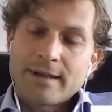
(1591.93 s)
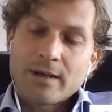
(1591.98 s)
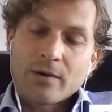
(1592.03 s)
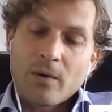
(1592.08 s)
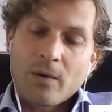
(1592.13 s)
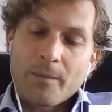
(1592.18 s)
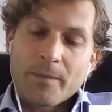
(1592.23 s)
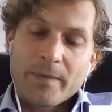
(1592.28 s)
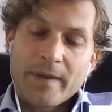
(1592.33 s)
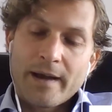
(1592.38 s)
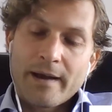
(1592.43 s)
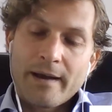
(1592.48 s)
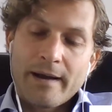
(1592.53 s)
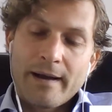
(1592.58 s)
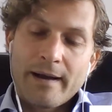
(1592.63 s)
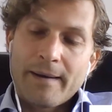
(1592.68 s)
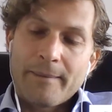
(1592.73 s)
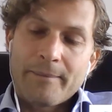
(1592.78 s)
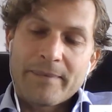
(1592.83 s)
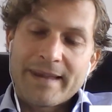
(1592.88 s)

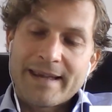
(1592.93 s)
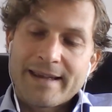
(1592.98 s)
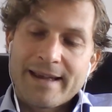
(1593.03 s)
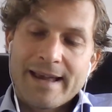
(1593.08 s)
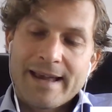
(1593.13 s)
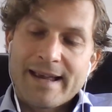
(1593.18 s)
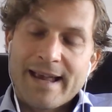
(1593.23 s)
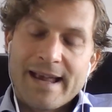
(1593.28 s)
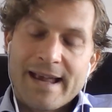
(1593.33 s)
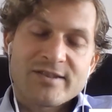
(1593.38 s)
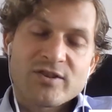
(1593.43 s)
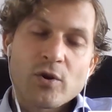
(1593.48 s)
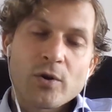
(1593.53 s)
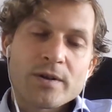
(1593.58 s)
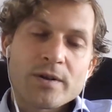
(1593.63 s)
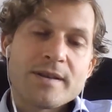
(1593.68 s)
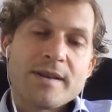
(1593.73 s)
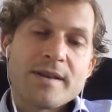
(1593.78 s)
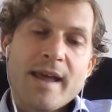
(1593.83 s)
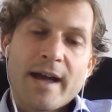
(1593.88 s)
a
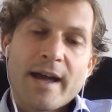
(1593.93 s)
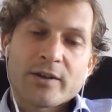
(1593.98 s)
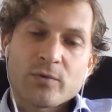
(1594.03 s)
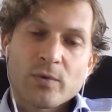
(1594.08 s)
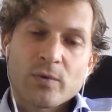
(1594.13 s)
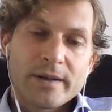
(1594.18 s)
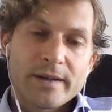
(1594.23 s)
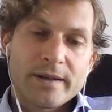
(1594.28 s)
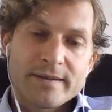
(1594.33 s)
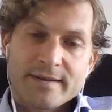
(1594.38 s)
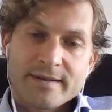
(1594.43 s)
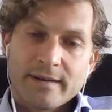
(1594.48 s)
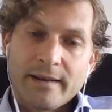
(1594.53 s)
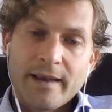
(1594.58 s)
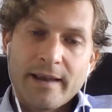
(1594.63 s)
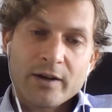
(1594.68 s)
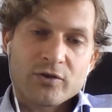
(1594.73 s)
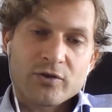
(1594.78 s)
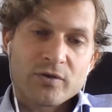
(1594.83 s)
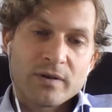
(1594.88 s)
certain natural
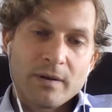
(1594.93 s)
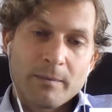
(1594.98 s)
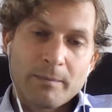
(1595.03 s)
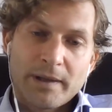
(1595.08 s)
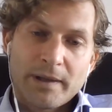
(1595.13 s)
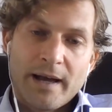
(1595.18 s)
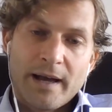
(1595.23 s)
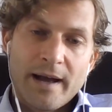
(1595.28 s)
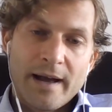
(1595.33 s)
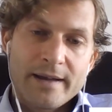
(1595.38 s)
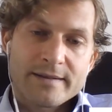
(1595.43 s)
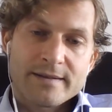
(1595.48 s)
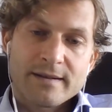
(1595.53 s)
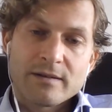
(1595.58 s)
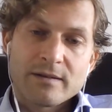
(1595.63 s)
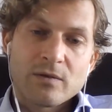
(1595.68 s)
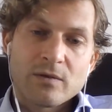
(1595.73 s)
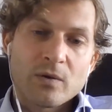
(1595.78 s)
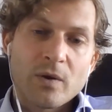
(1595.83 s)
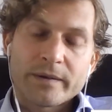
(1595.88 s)
selection applies
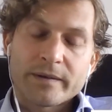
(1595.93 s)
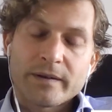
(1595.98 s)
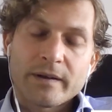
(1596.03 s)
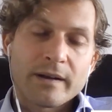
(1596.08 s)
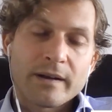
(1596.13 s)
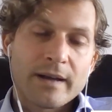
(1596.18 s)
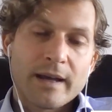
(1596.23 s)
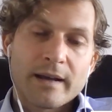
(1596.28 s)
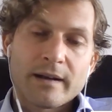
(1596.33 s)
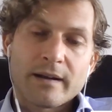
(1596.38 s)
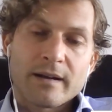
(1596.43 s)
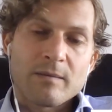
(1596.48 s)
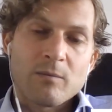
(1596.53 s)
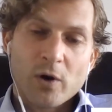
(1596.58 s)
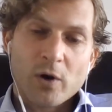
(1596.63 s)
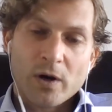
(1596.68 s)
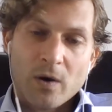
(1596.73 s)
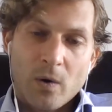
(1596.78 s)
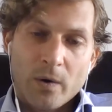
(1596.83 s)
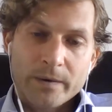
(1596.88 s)
and you're not going to get any
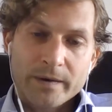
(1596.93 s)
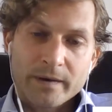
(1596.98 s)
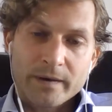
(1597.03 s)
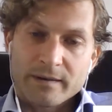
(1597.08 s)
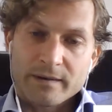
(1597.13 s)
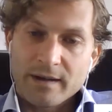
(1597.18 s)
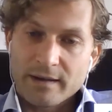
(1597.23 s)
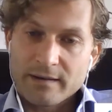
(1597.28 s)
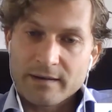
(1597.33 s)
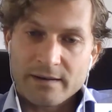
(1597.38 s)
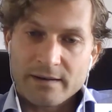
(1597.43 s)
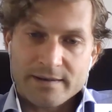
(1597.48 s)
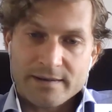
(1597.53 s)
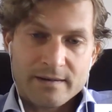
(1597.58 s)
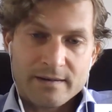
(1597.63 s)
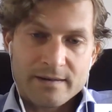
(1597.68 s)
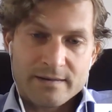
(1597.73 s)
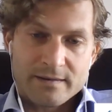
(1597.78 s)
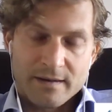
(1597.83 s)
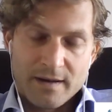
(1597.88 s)
more contact details
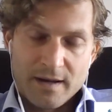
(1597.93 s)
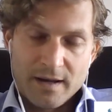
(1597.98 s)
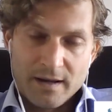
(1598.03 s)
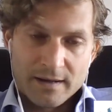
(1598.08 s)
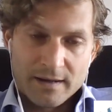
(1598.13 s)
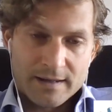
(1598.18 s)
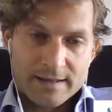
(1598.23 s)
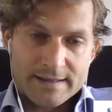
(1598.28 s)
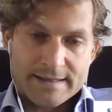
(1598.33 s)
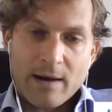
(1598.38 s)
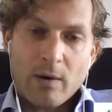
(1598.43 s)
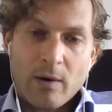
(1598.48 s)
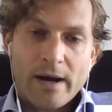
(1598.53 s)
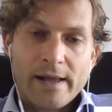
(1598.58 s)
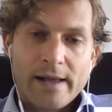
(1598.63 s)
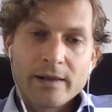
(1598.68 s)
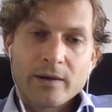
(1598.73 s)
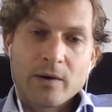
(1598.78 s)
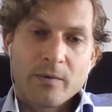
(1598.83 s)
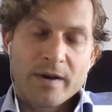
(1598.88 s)
because our
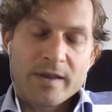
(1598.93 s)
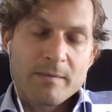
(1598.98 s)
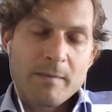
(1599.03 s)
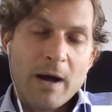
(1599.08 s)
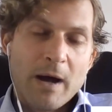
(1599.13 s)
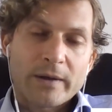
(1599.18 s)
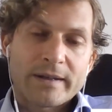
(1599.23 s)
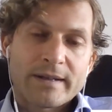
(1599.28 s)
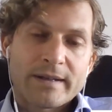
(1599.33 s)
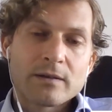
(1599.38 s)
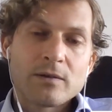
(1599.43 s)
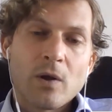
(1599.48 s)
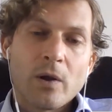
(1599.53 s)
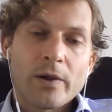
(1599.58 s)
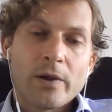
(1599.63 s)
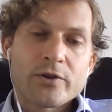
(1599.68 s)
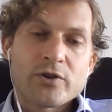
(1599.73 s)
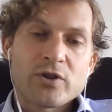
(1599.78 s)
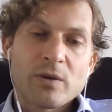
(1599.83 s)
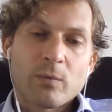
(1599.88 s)
algorithm, our
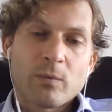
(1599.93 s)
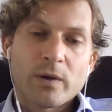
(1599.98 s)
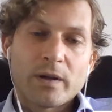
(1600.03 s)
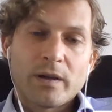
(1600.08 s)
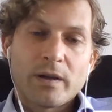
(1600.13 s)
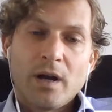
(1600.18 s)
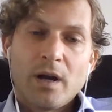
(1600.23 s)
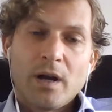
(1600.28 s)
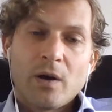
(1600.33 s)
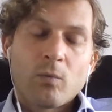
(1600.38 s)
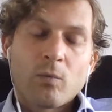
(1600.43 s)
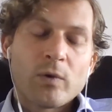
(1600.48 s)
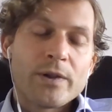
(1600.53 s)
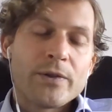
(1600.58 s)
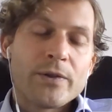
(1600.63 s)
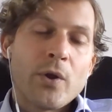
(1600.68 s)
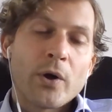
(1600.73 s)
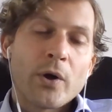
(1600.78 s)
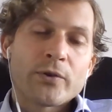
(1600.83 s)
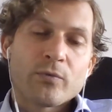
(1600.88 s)
technology will
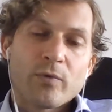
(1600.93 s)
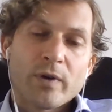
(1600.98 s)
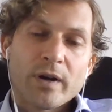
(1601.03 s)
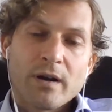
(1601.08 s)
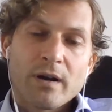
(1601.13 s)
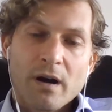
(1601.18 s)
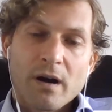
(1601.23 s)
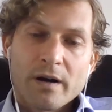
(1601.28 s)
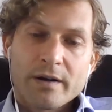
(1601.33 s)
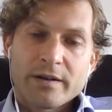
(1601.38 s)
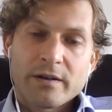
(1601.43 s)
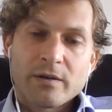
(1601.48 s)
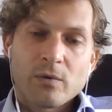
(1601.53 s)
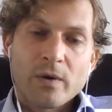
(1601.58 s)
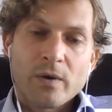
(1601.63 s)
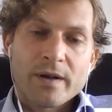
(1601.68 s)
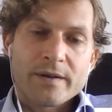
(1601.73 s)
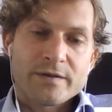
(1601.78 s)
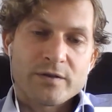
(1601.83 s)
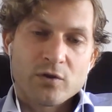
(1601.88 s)
not regard
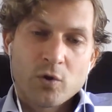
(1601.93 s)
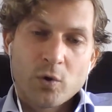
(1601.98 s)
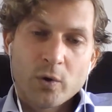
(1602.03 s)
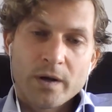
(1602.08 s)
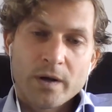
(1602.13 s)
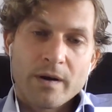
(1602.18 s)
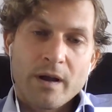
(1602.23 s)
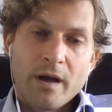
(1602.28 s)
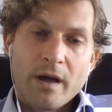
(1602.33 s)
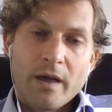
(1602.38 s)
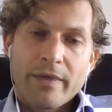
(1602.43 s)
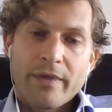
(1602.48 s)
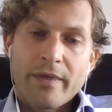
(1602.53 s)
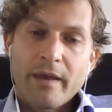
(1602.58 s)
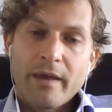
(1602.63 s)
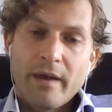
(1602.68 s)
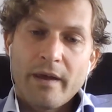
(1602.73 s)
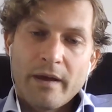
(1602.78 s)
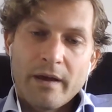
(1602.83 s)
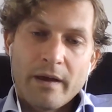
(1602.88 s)
you as good enough
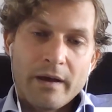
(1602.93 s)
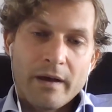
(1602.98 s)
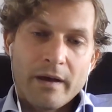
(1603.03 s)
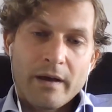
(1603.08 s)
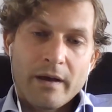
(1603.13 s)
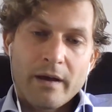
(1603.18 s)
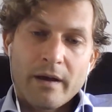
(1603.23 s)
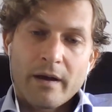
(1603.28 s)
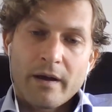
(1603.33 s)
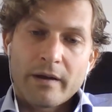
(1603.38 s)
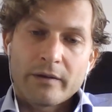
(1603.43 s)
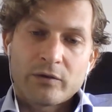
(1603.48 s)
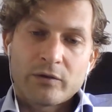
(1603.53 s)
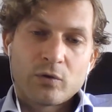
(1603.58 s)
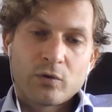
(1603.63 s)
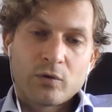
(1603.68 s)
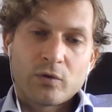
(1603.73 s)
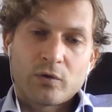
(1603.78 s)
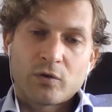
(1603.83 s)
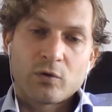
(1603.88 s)

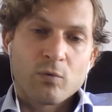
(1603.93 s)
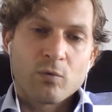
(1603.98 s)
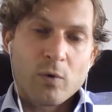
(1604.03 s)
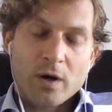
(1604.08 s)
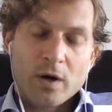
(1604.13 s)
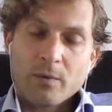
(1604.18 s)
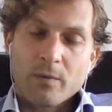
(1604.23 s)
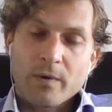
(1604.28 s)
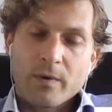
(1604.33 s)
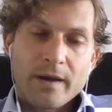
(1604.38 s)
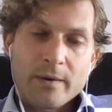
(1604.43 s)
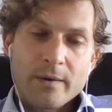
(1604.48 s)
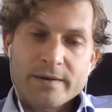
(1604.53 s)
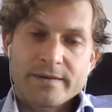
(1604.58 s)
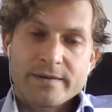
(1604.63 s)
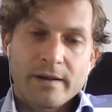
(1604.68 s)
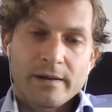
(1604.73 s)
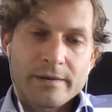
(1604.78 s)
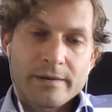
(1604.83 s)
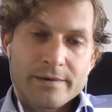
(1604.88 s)
to work with our
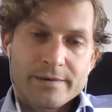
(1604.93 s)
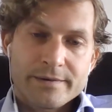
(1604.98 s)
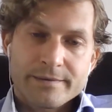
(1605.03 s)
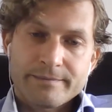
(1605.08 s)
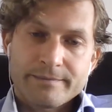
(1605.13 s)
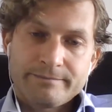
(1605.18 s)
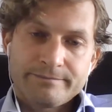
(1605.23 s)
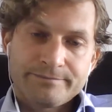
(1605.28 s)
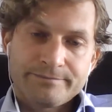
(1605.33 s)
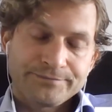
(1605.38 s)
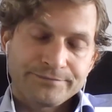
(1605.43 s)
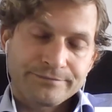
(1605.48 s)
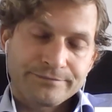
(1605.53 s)
sellers.